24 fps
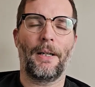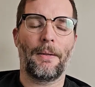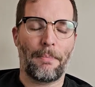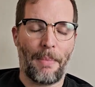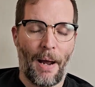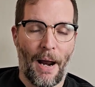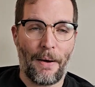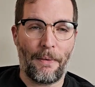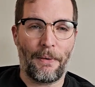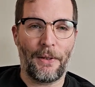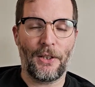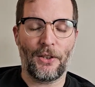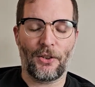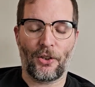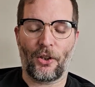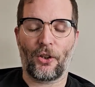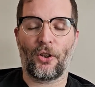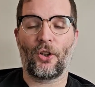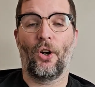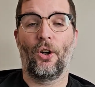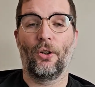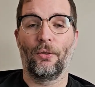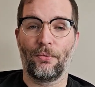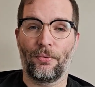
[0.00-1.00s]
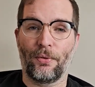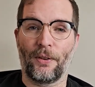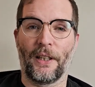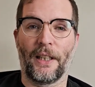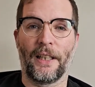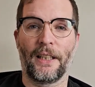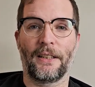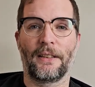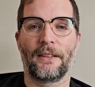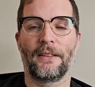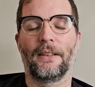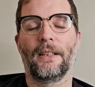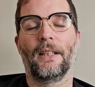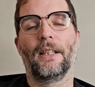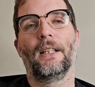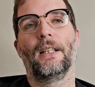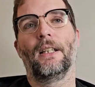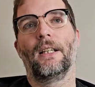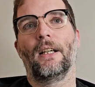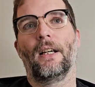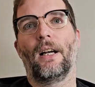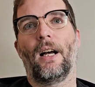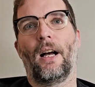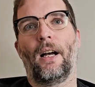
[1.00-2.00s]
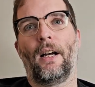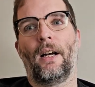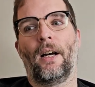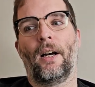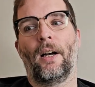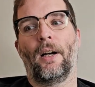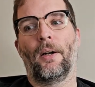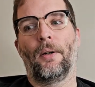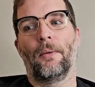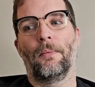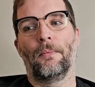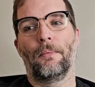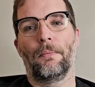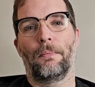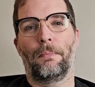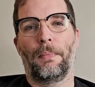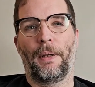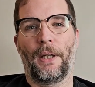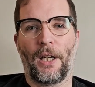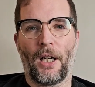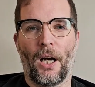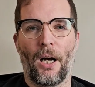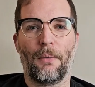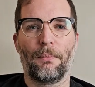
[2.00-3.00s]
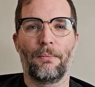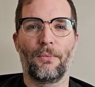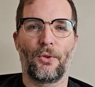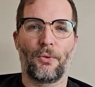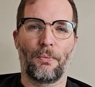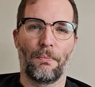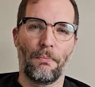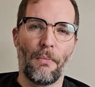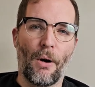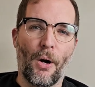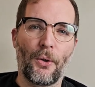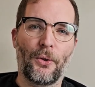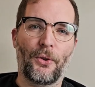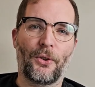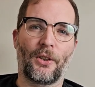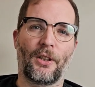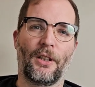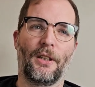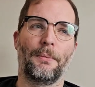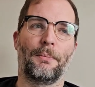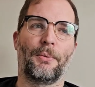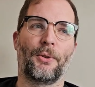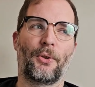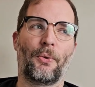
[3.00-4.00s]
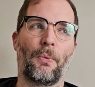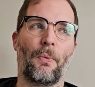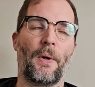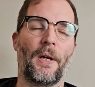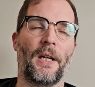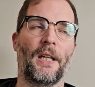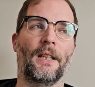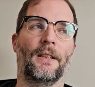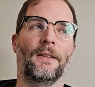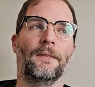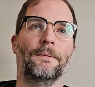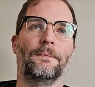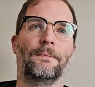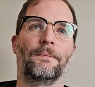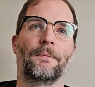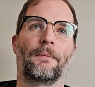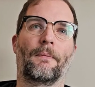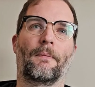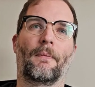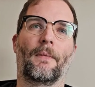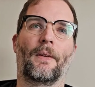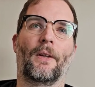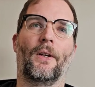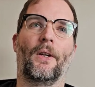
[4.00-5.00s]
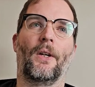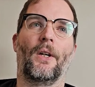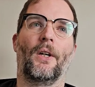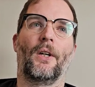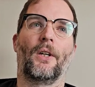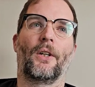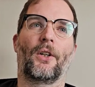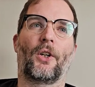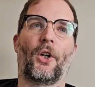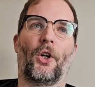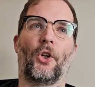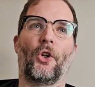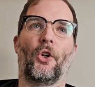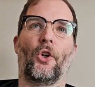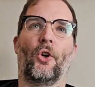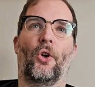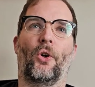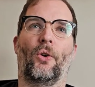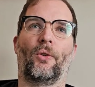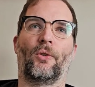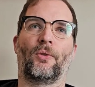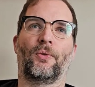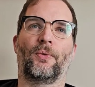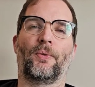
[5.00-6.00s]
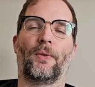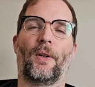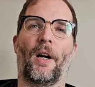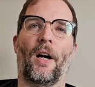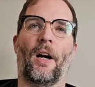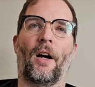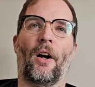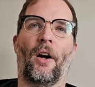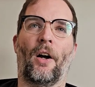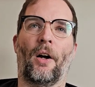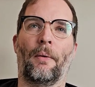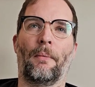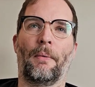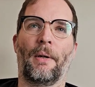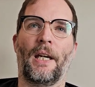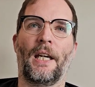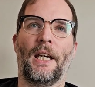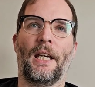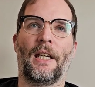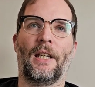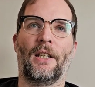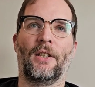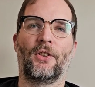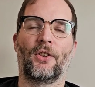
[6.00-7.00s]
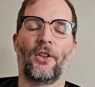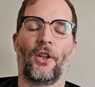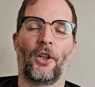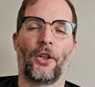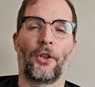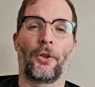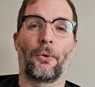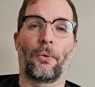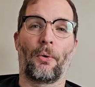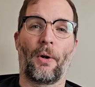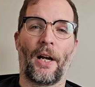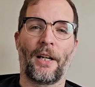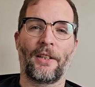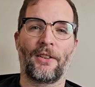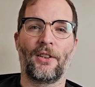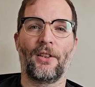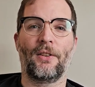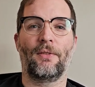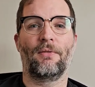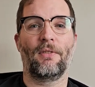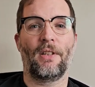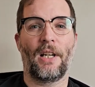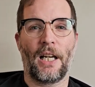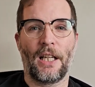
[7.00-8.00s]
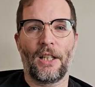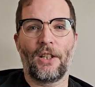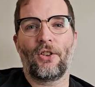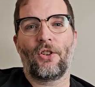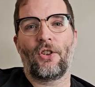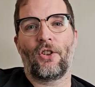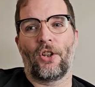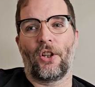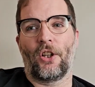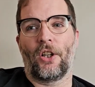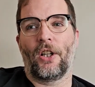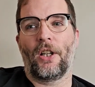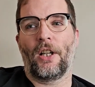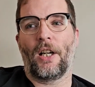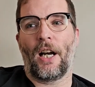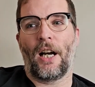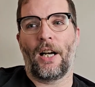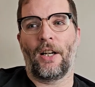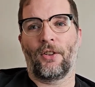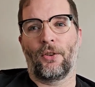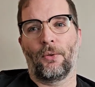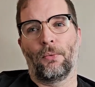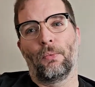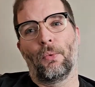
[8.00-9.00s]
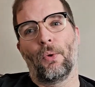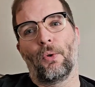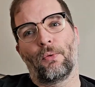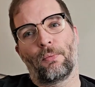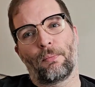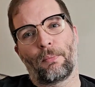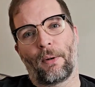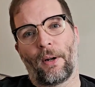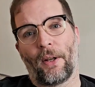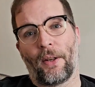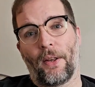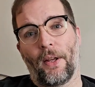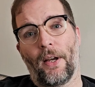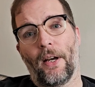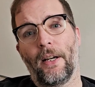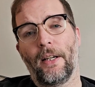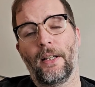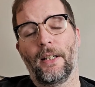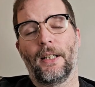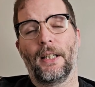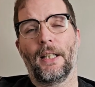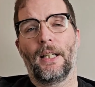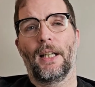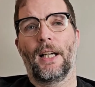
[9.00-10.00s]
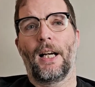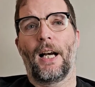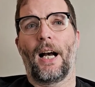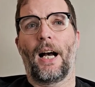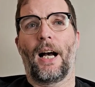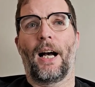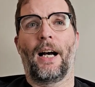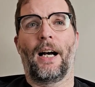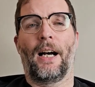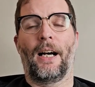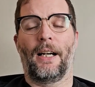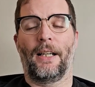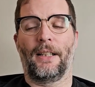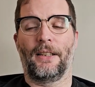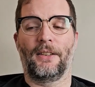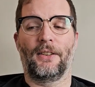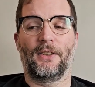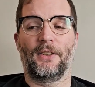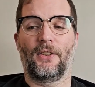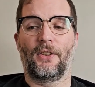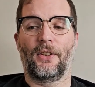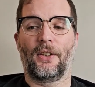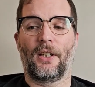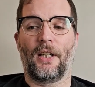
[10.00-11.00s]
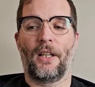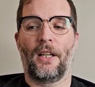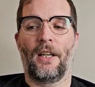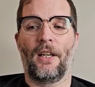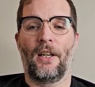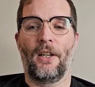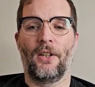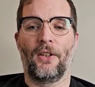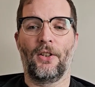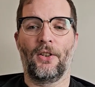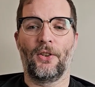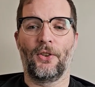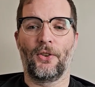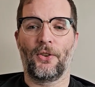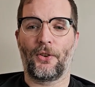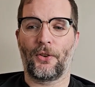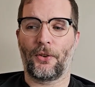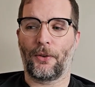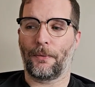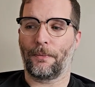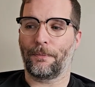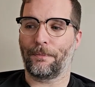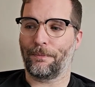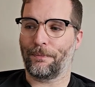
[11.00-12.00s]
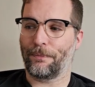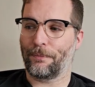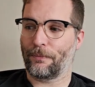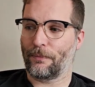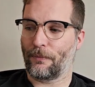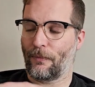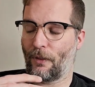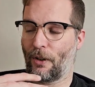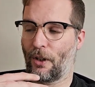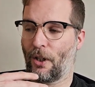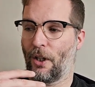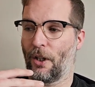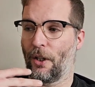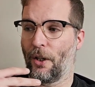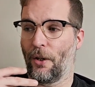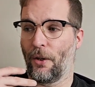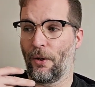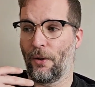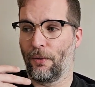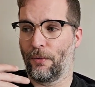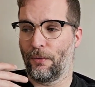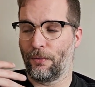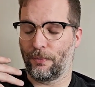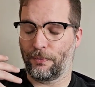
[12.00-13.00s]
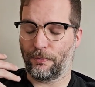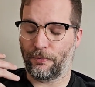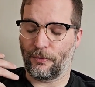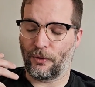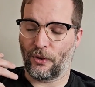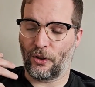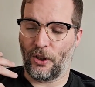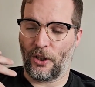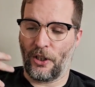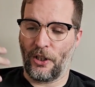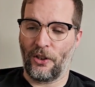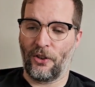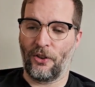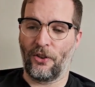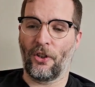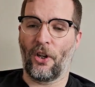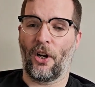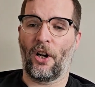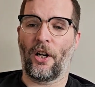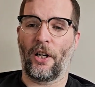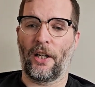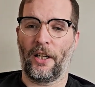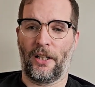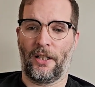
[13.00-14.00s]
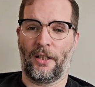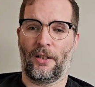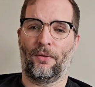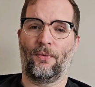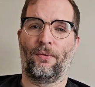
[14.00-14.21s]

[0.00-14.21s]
Perrin's conflict um, becomes mostly between kind of uh, his aggressive nature as a wolf brother and his kind of desire